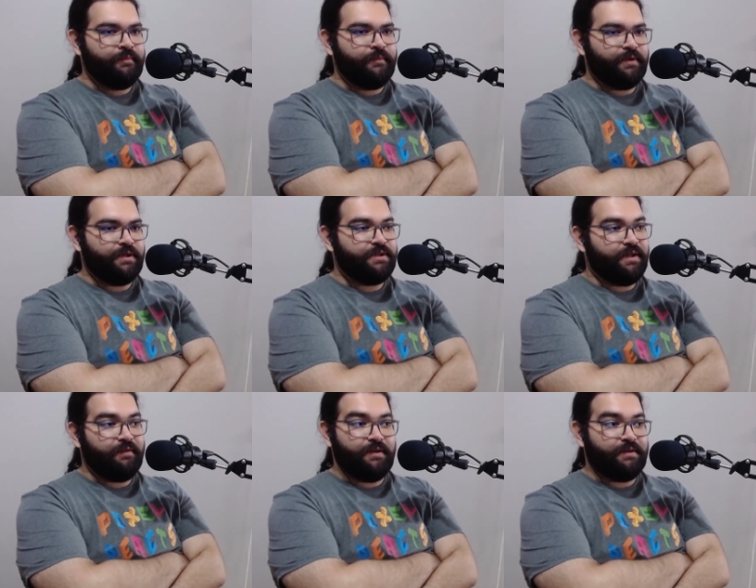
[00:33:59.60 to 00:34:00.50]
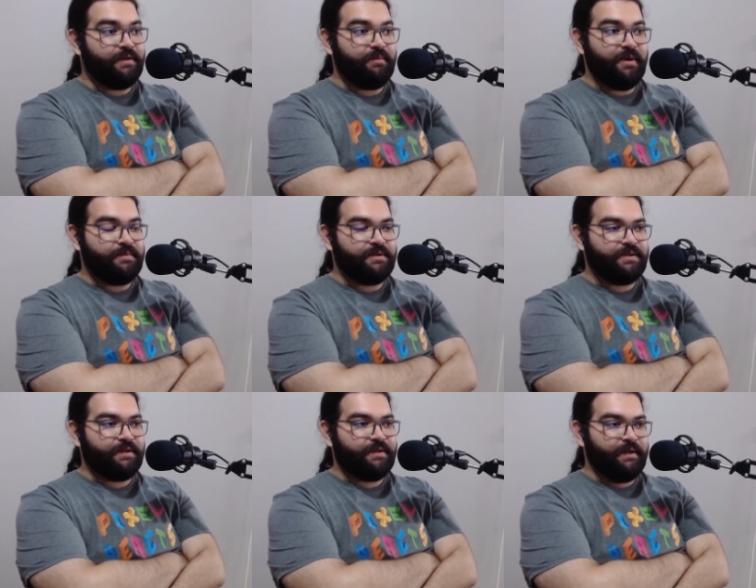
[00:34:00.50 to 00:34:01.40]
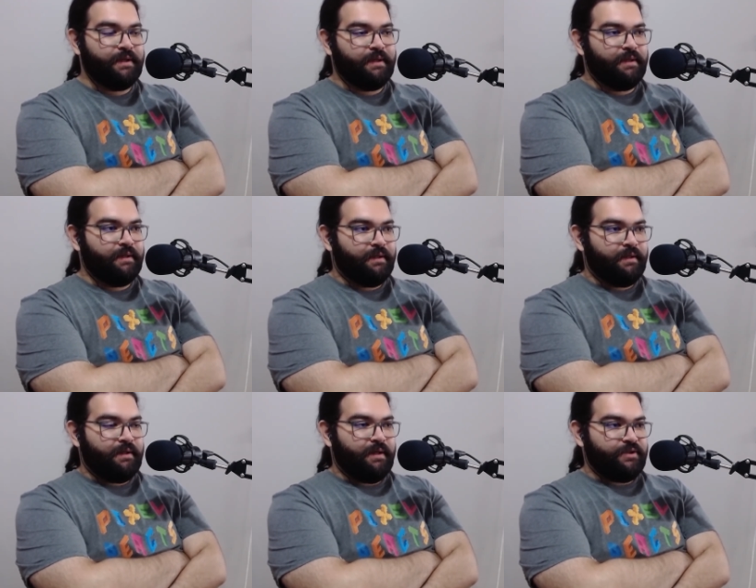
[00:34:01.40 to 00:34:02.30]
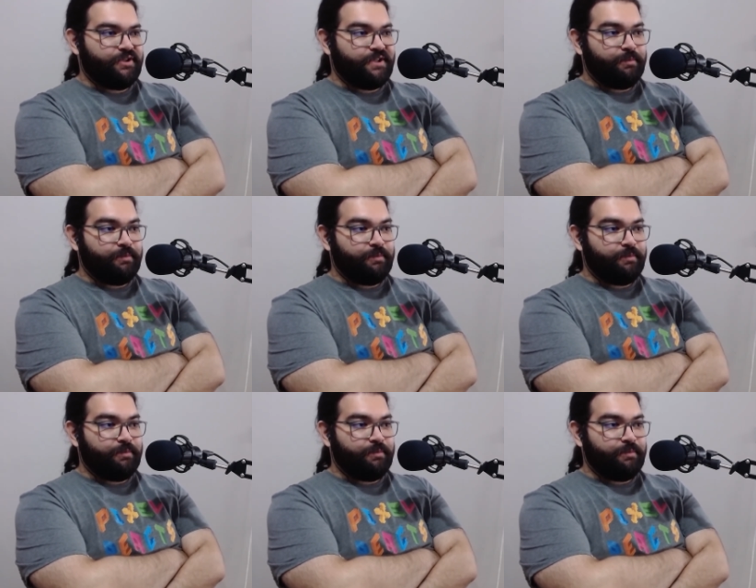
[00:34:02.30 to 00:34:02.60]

okay she definitely remembers it and she said